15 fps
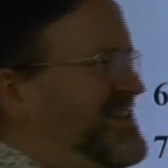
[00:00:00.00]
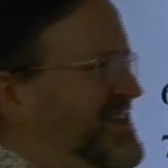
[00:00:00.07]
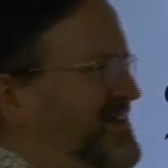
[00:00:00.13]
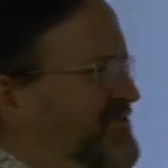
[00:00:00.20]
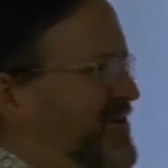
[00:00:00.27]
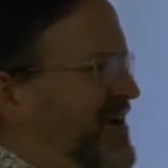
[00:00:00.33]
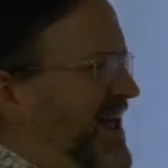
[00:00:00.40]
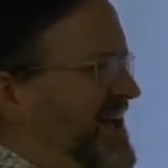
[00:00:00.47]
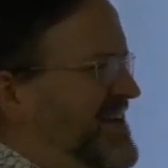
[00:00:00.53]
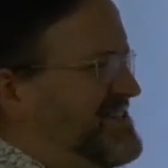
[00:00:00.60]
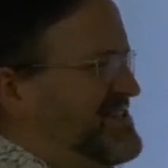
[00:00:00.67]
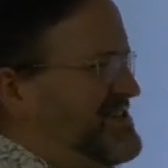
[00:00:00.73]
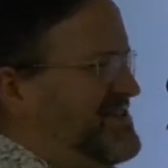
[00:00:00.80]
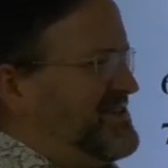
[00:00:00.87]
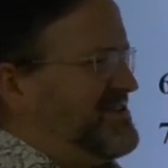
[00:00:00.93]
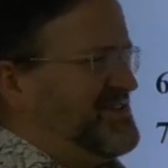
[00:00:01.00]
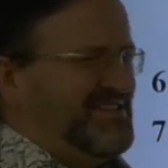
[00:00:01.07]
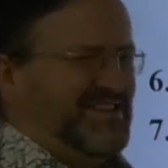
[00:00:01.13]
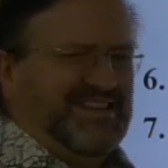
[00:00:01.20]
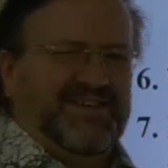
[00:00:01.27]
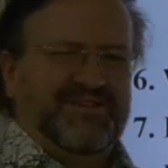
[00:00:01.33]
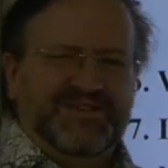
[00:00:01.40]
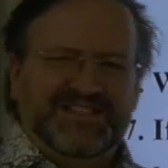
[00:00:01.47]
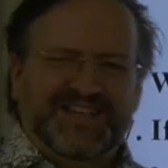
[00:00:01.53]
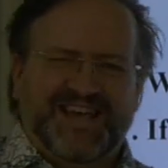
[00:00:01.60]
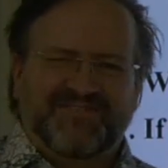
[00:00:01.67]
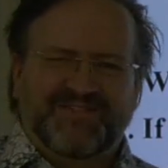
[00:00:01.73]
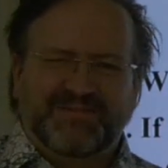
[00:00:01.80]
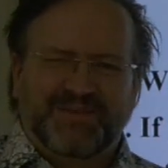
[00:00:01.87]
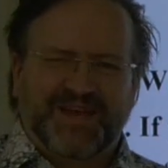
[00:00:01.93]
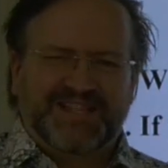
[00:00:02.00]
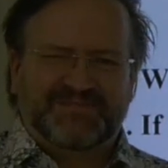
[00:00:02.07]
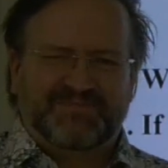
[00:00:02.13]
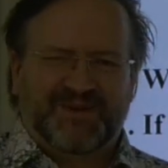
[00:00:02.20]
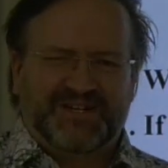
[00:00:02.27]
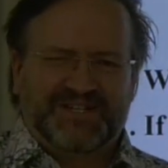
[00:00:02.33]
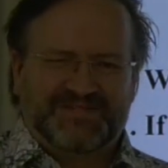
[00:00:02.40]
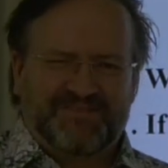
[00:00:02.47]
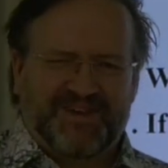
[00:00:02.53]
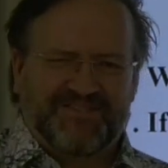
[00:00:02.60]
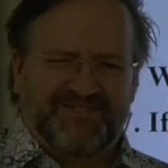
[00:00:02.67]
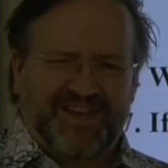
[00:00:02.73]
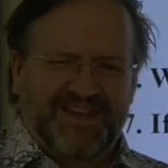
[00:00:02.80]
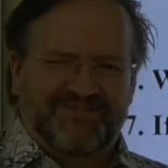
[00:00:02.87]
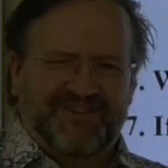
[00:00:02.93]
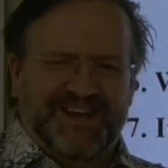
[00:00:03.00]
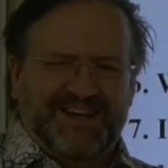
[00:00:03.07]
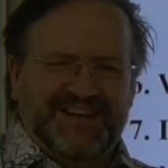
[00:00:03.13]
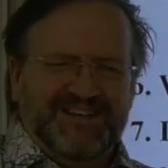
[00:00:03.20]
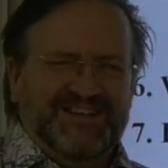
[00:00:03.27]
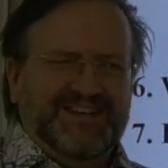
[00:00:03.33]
a different answer. And always having baseball is my favorite.